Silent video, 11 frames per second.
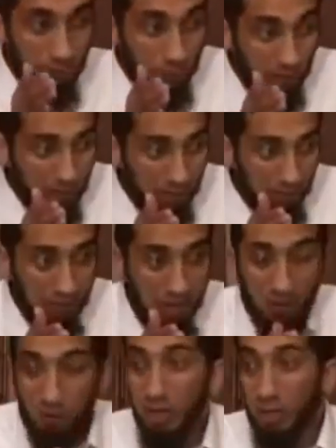training on
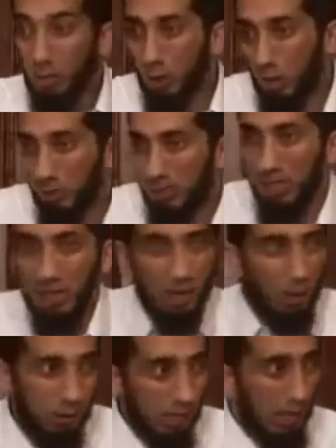how, how we say,
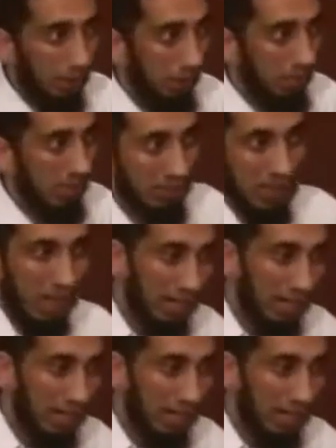only a couple of weeks left.